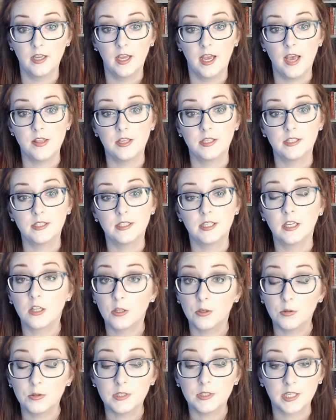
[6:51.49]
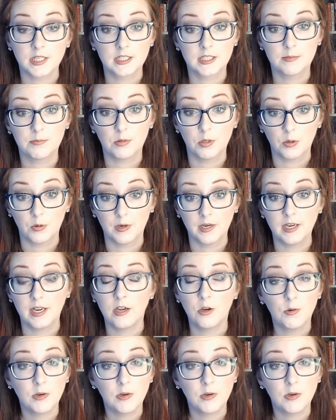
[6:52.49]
and this includes exploring and